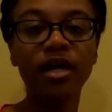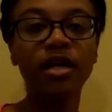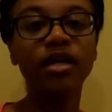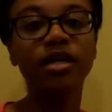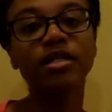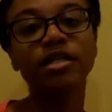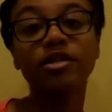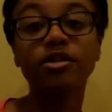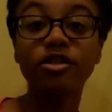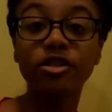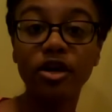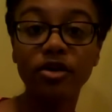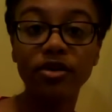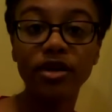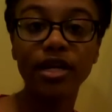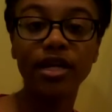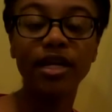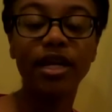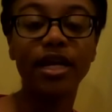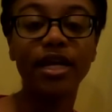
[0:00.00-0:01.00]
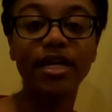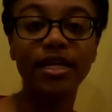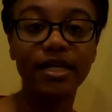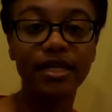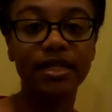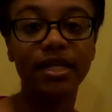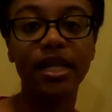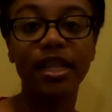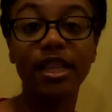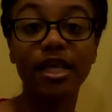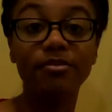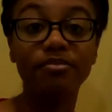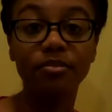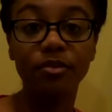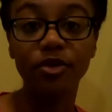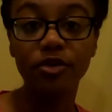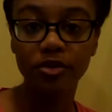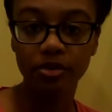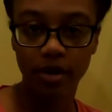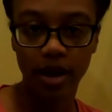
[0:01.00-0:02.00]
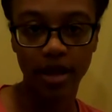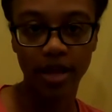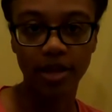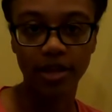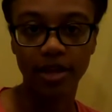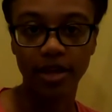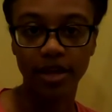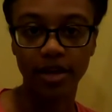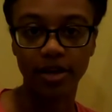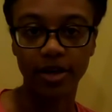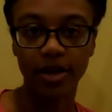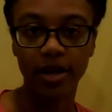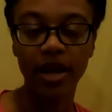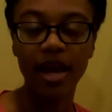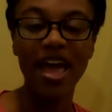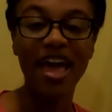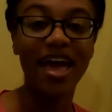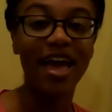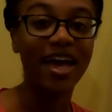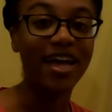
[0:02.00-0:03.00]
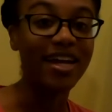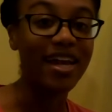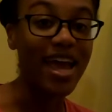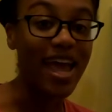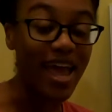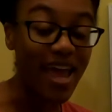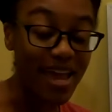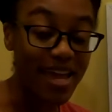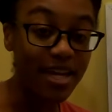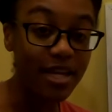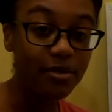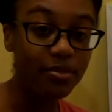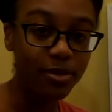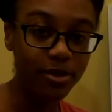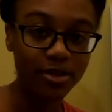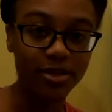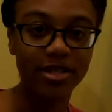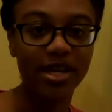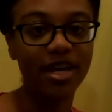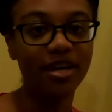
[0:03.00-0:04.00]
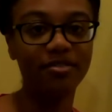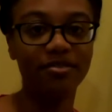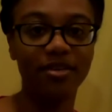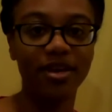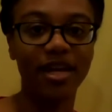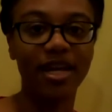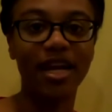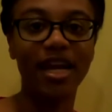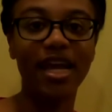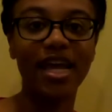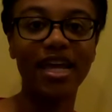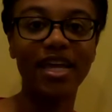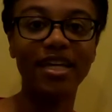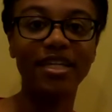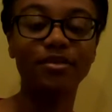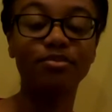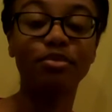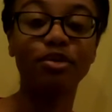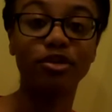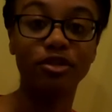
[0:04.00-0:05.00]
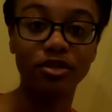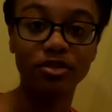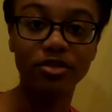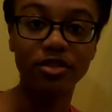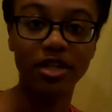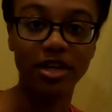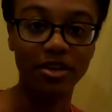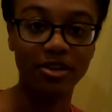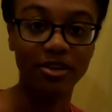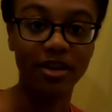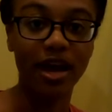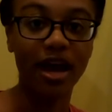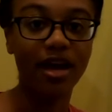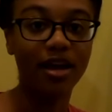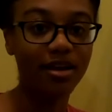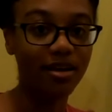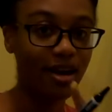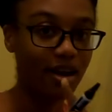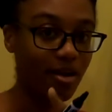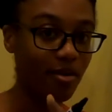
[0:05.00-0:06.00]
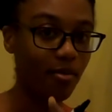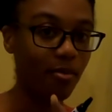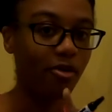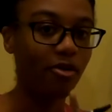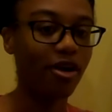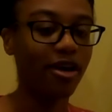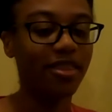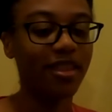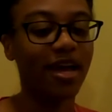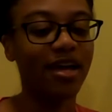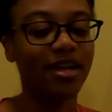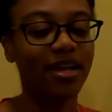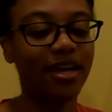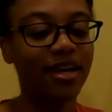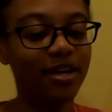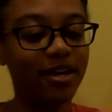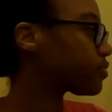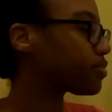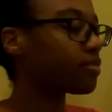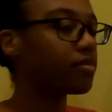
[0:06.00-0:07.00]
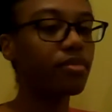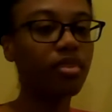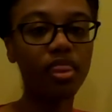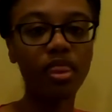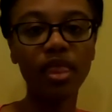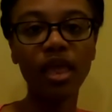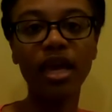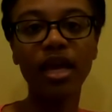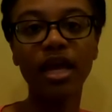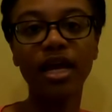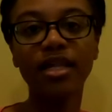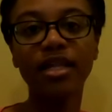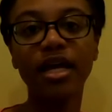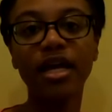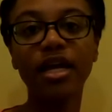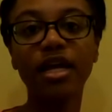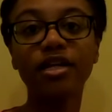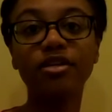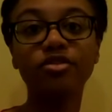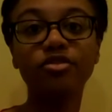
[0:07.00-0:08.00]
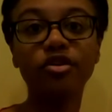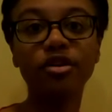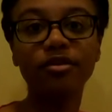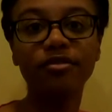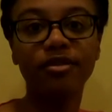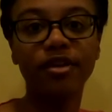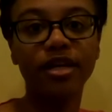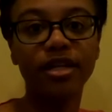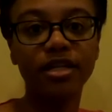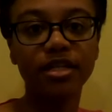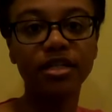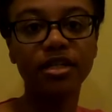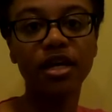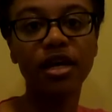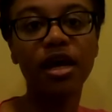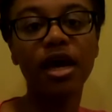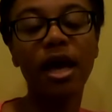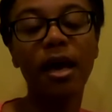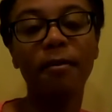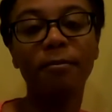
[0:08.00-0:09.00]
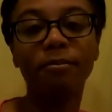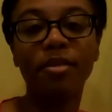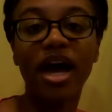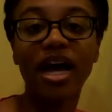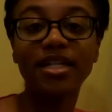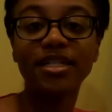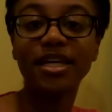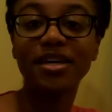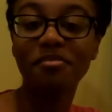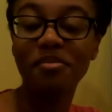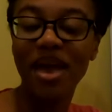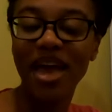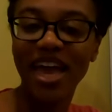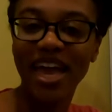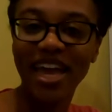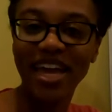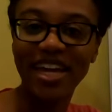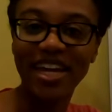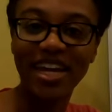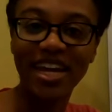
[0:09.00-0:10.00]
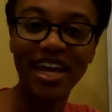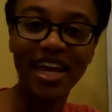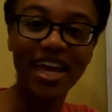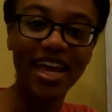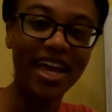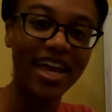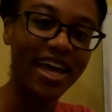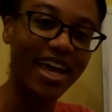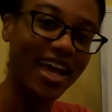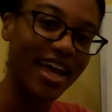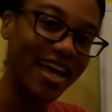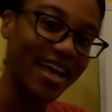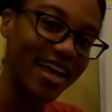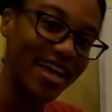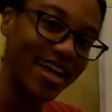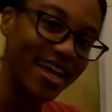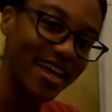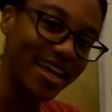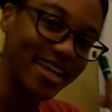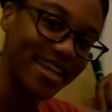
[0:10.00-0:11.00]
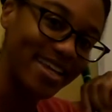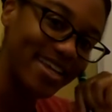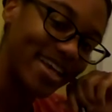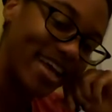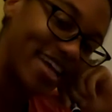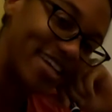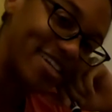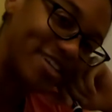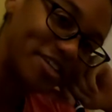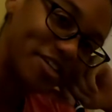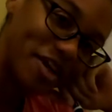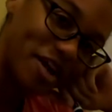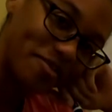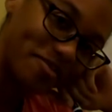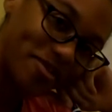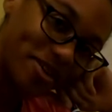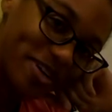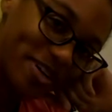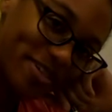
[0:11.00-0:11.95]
Serotonin is the mood regulator, and 80% of it is produced in your gut. More on that later. And then endorphins mask pain and discomfort.